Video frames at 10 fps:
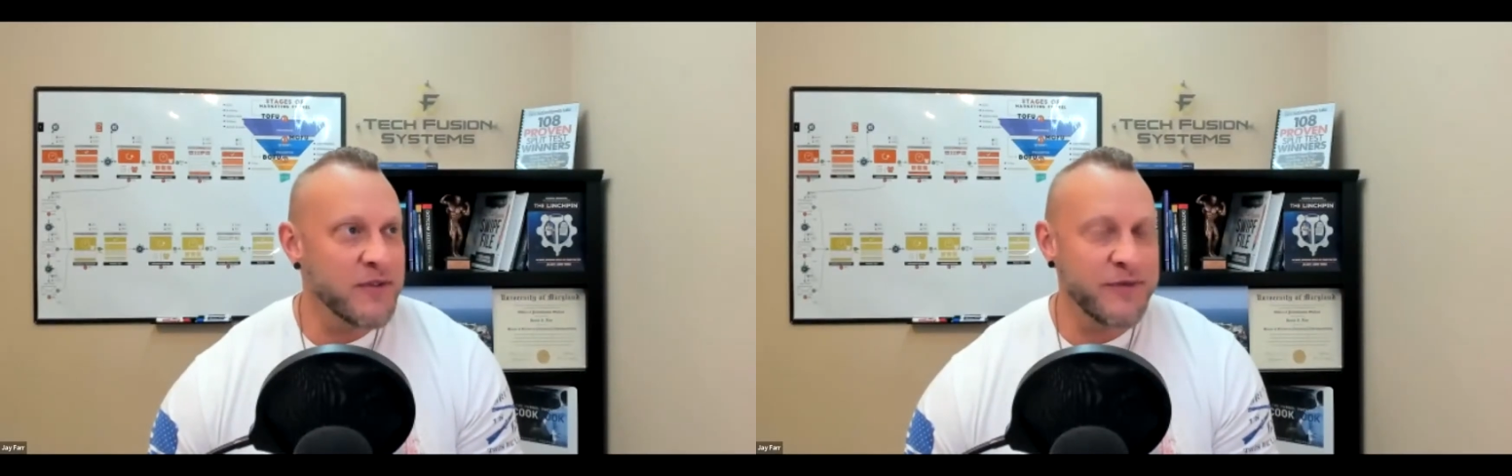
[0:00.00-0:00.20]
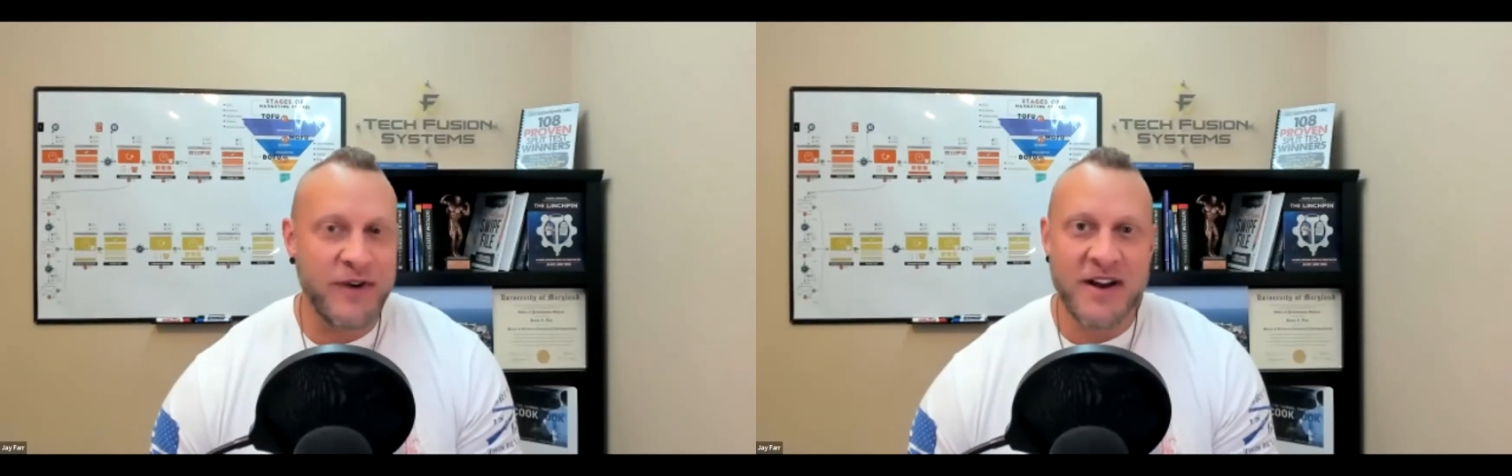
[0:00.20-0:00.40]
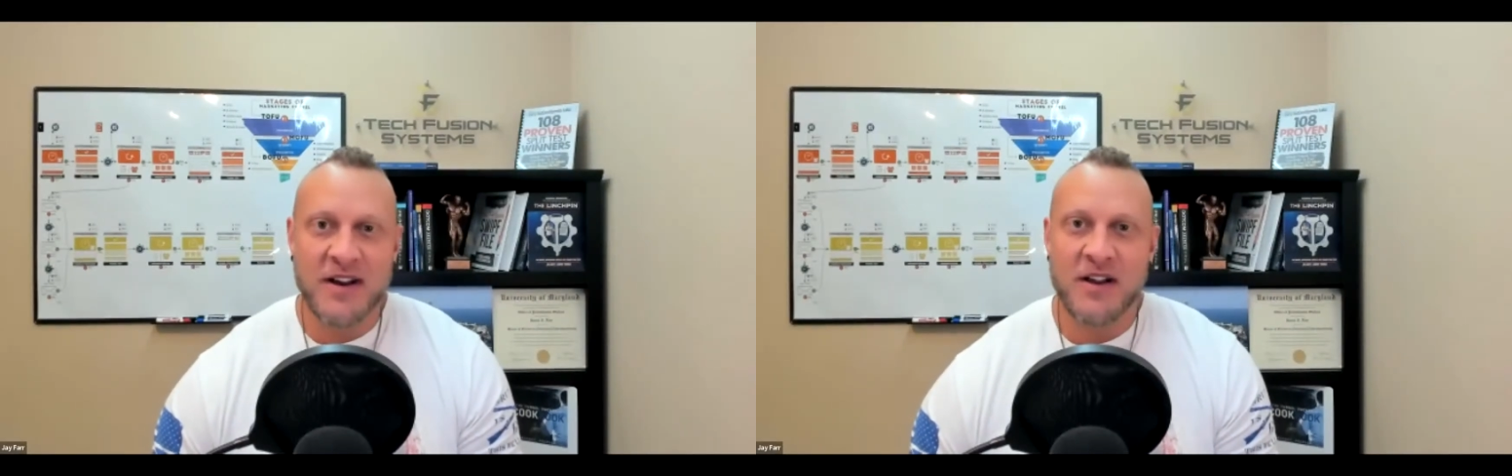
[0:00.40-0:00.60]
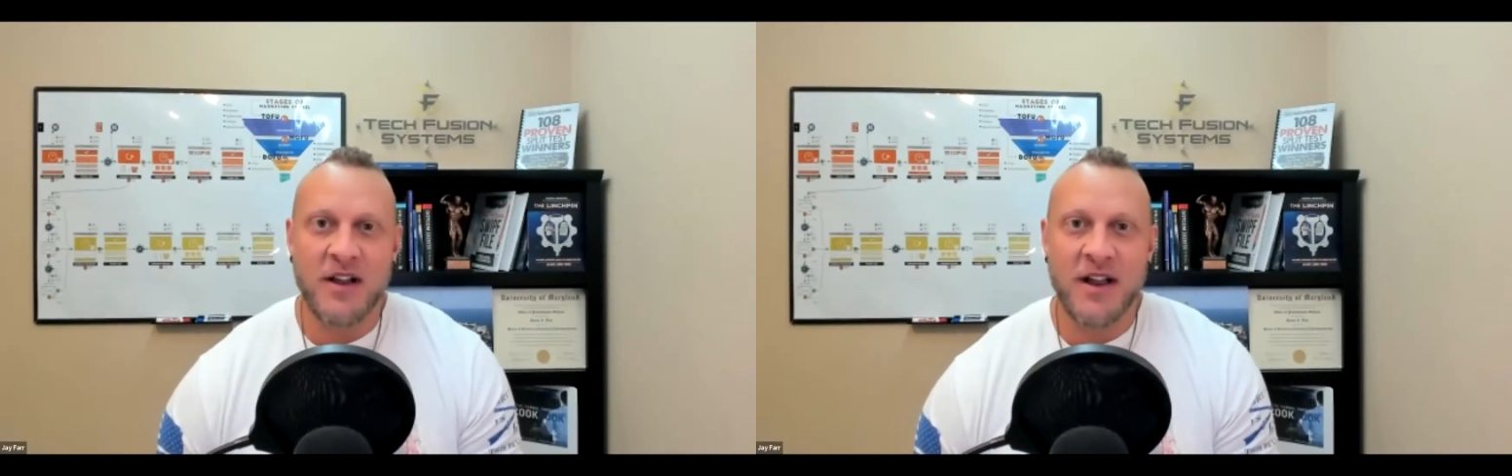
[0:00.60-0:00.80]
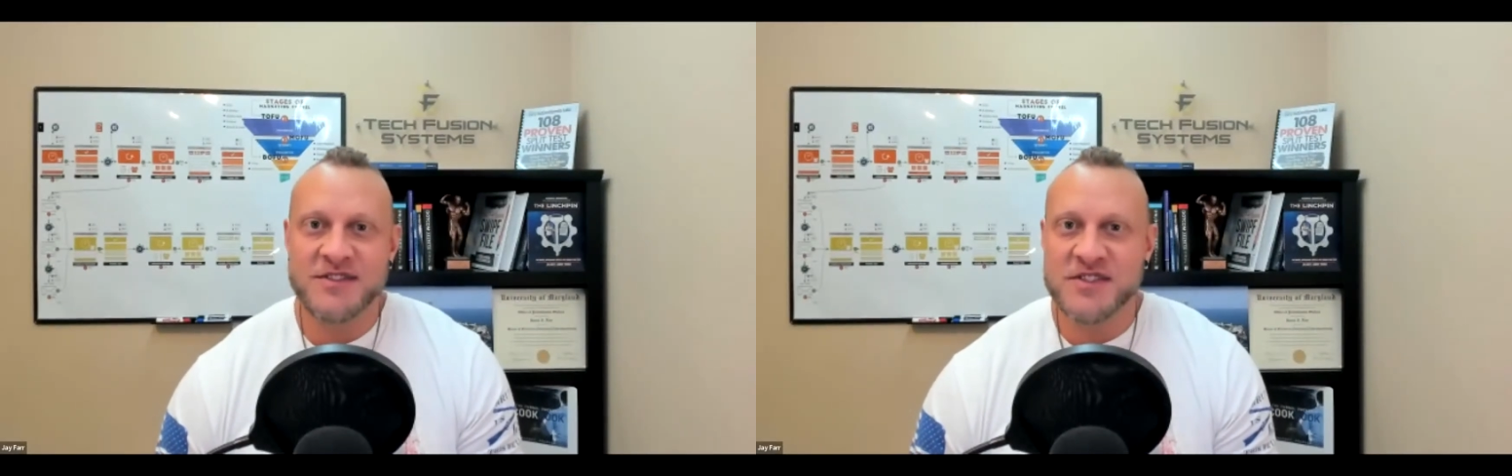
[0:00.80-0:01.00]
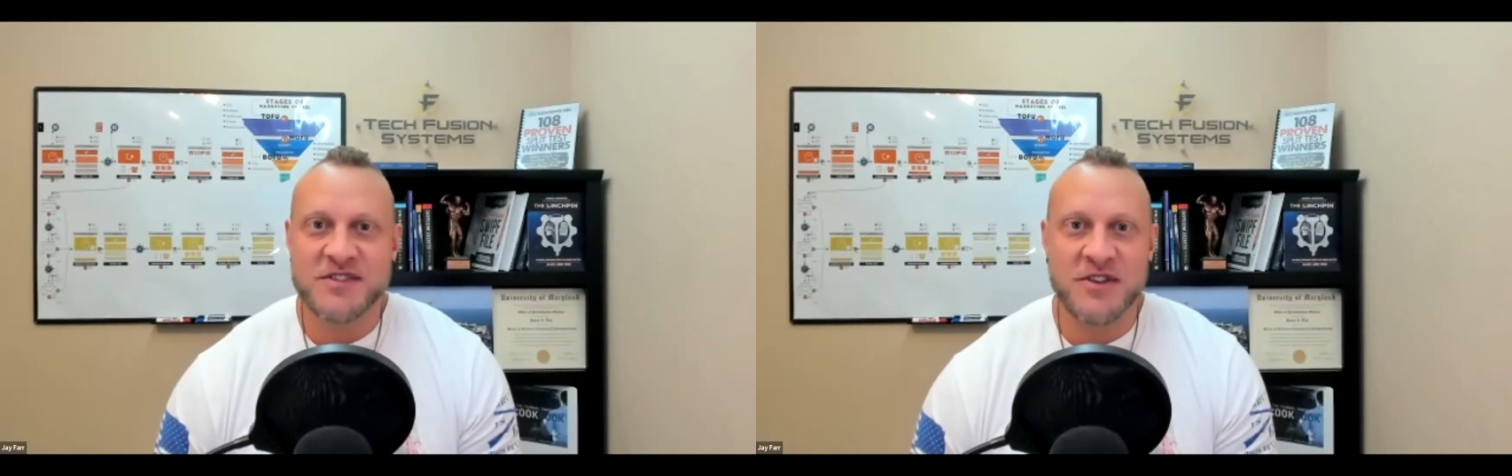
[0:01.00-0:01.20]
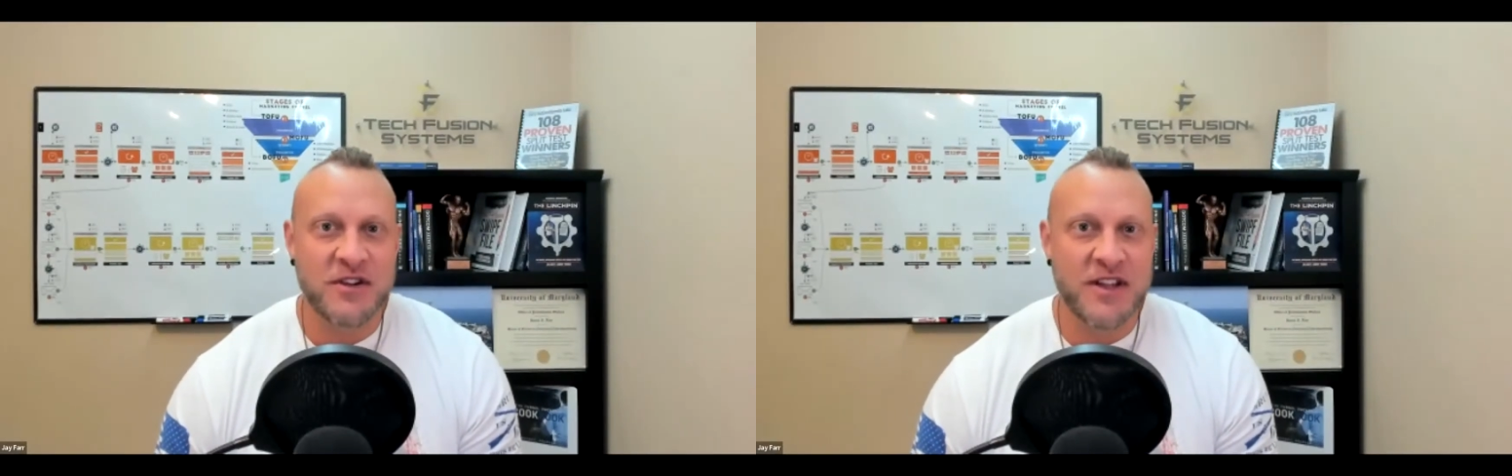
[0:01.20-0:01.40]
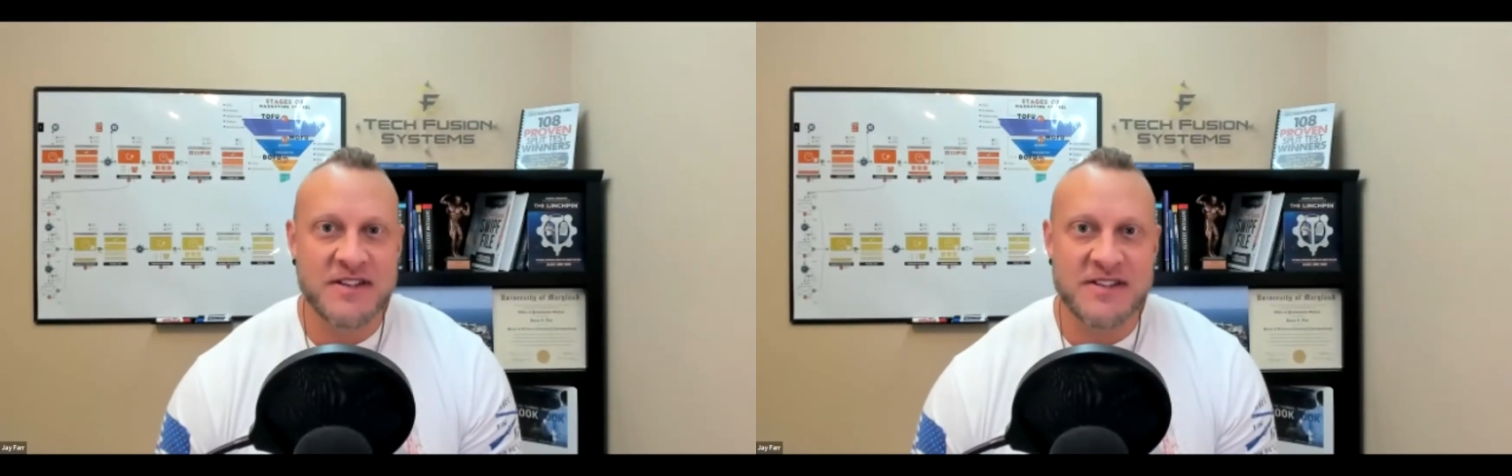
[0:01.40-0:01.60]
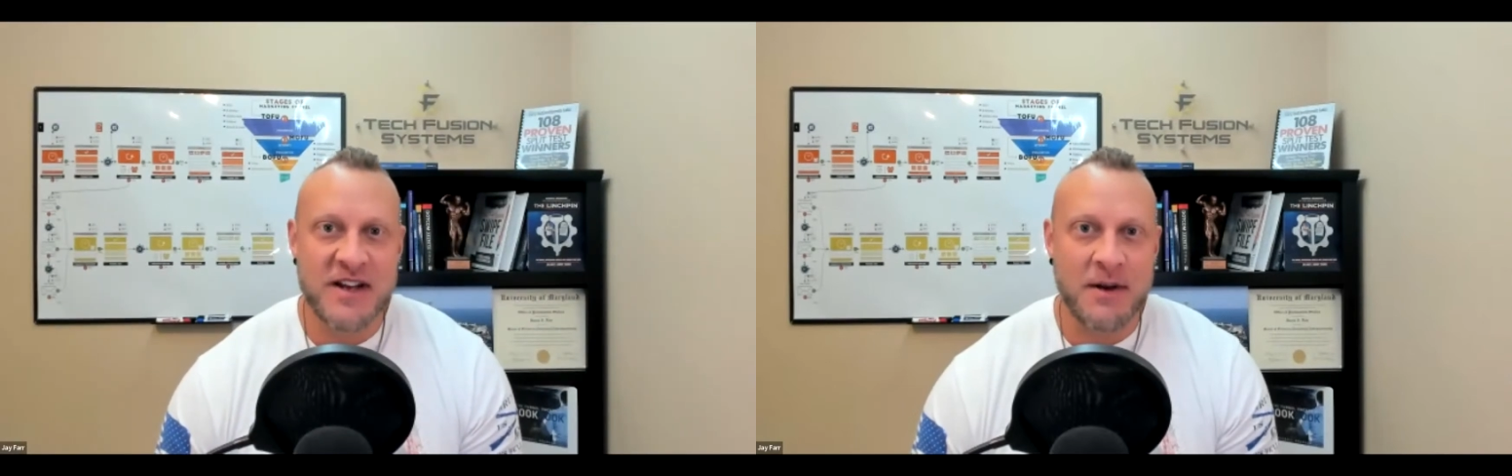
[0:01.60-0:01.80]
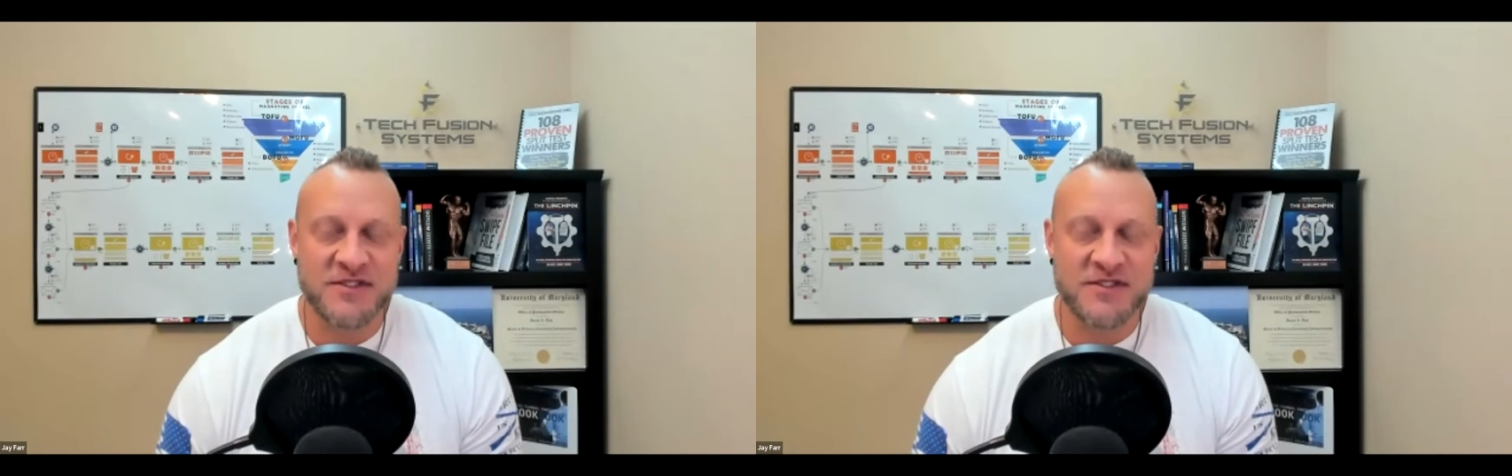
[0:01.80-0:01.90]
you're finding clients just on LinkedIn.